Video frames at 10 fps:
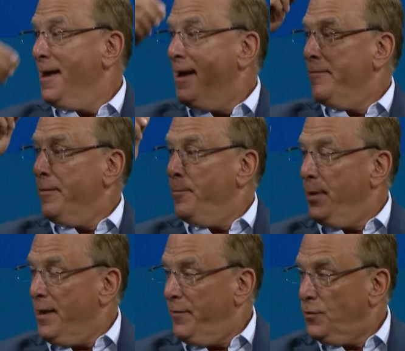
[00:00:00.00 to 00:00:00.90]
every
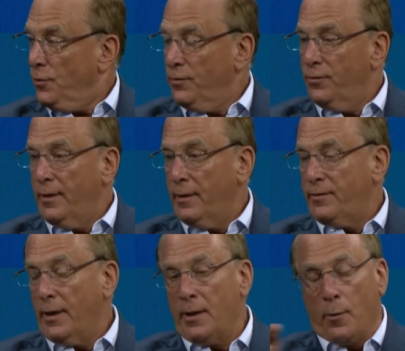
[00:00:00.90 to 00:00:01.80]
beneficial uh,
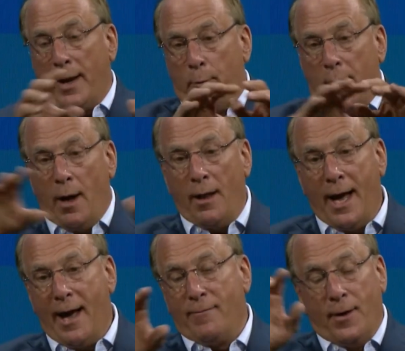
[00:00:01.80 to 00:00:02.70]
seller, we all
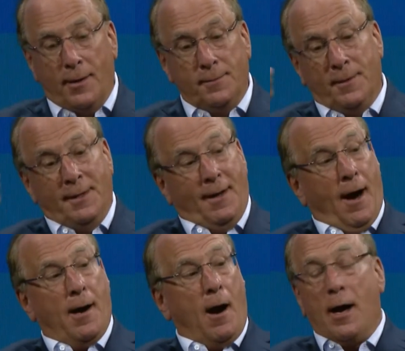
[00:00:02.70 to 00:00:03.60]
have our,
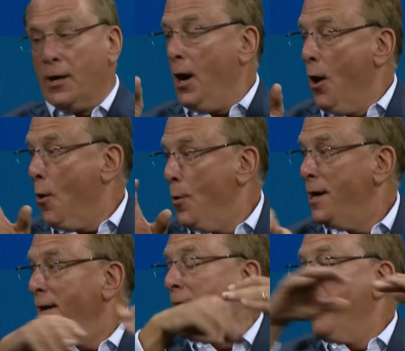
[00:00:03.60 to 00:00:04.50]
our, our code
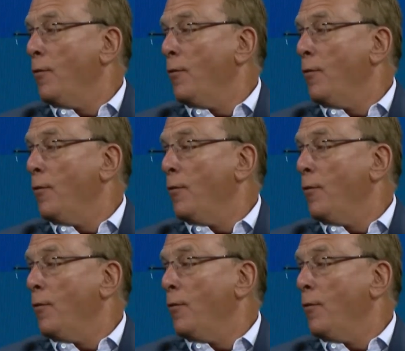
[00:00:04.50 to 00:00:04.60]
right. of